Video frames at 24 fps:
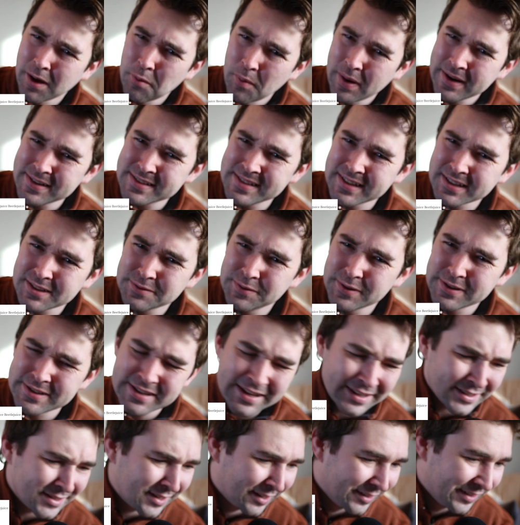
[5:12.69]
I went 6 for
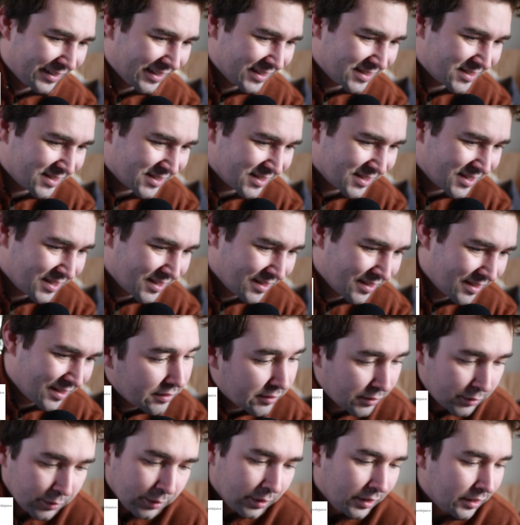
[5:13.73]
6 on this.
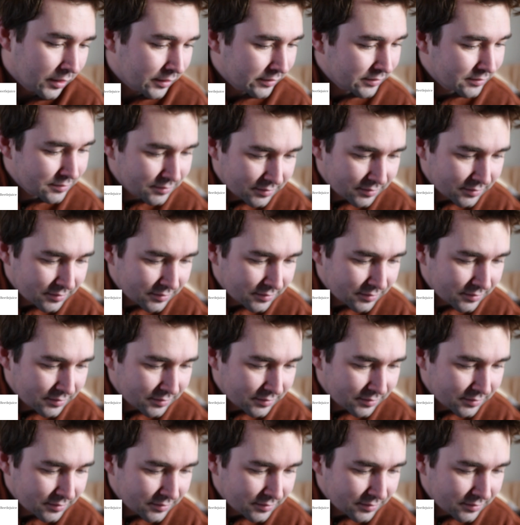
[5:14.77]
Cool.